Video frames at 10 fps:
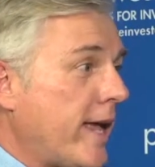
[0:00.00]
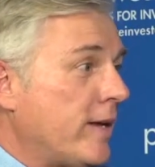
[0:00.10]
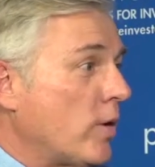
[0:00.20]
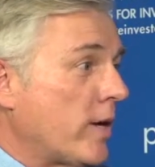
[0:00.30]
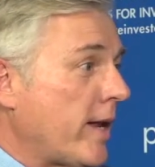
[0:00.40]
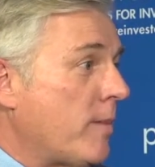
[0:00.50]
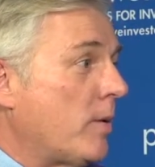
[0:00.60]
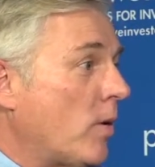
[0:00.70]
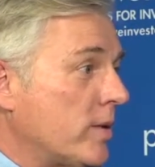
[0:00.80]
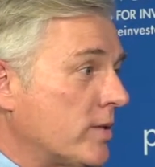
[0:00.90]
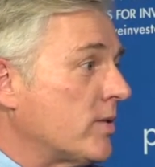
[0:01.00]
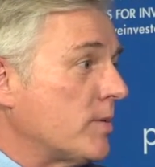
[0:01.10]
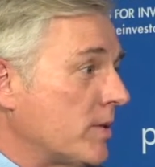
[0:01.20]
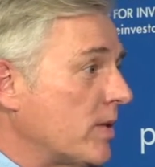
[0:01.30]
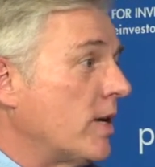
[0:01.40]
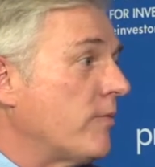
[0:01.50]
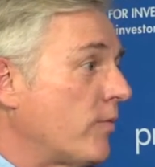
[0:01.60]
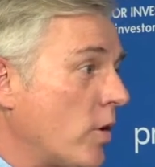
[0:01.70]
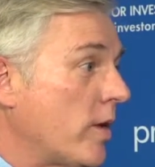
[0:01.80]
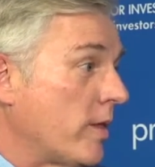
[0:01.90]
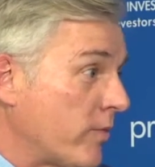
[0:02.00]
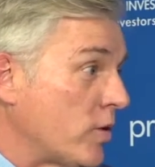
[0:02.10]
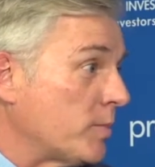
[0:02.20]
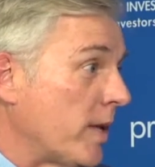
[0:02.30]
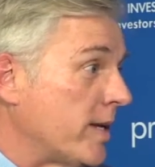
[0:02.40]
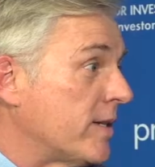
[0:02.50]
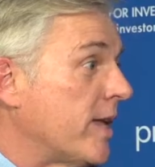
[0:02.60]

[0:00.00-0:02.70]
endocannabinoid system is there for in the first place,